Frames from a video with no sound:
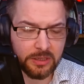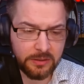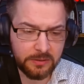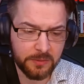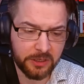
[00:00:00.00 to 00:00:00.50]

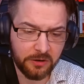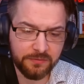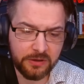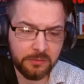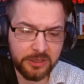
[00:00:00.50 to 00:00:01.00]
And my
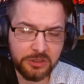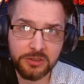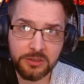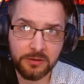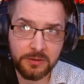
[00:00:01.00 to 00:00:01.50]
co-founder
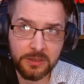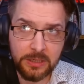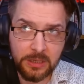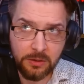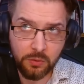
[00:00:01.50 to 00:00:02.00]
mentioned,
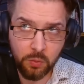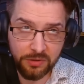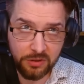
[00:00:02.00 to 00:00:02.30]
one